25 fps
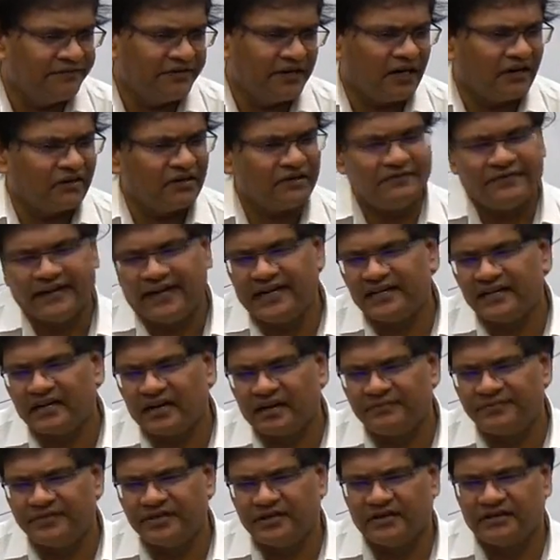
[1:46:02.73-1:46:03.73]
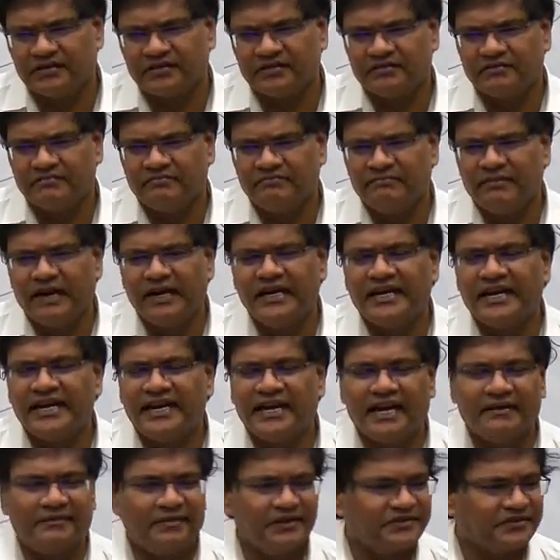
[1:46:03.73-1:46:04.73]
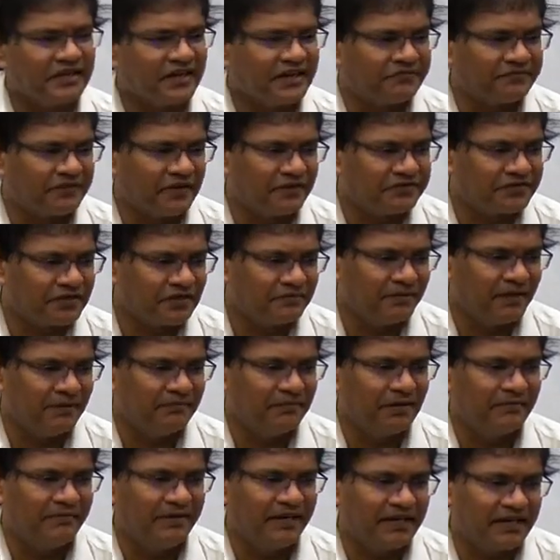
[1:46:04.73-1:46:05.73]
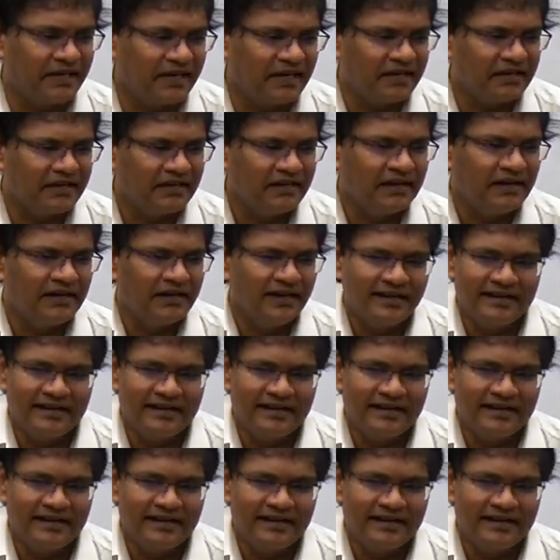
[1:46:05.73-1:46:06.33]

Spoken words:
if you have to fight corruption, multi-dimensional reforms should be implemented